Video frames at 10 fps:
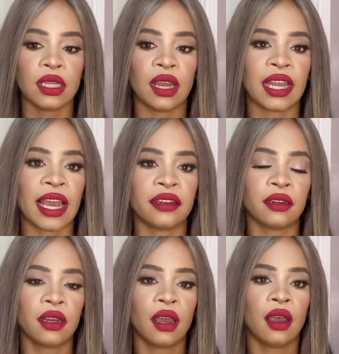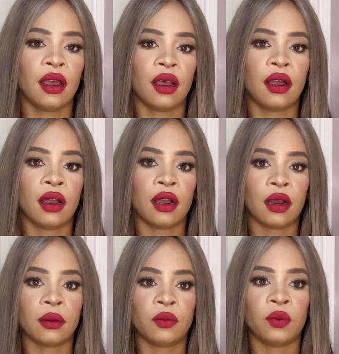while
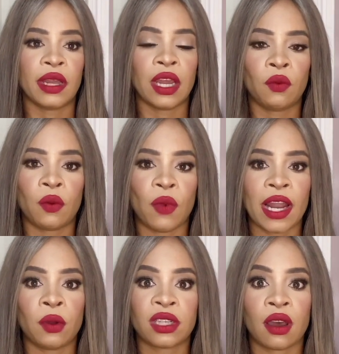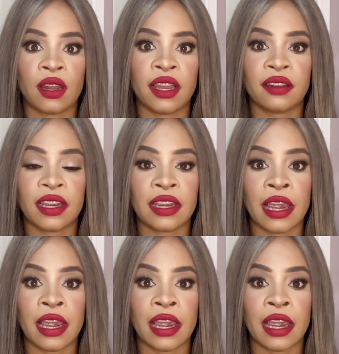I was coloring the hair,